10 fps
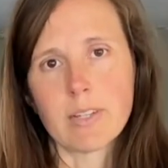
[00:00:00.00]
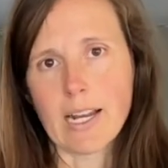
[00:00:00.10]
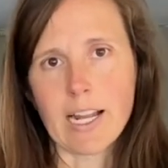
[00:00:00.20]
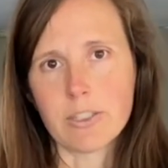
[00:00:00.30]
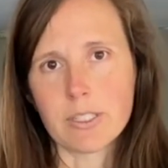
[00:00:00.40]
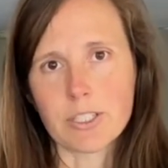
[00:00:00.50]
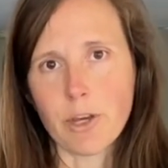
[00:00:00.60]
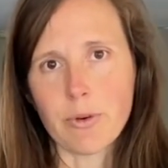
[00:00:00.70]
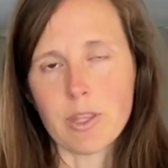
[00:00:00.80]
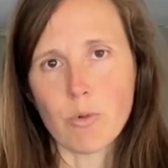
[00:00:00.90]
and I always go
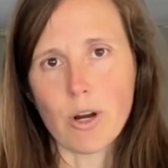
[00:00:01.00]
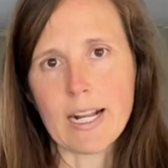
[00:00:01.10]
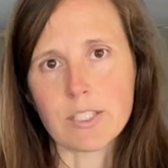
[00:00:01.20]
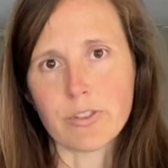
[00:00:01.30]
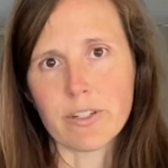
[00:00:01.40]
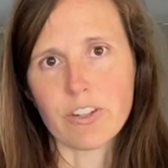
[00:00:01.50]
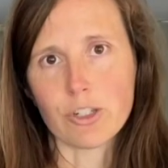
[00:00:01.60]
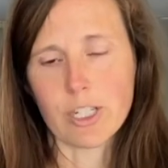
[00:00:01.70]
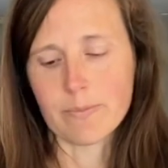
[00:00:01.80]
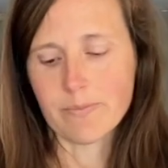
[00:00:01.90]
with the borax-free
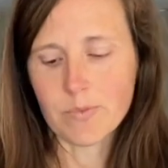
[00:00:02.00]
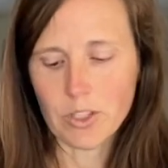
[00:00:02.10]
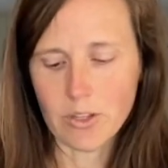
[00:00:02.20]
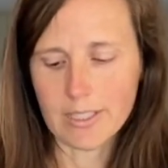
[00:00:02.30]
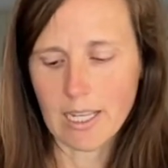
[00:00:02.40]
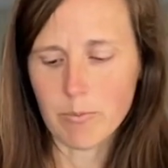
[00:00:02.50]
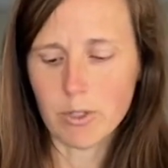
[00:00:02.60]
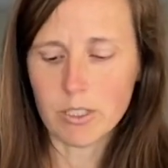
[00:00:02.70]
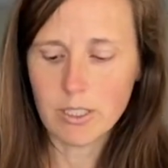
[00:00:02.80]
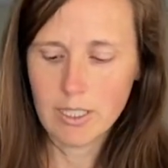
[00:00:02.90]
version. So the sample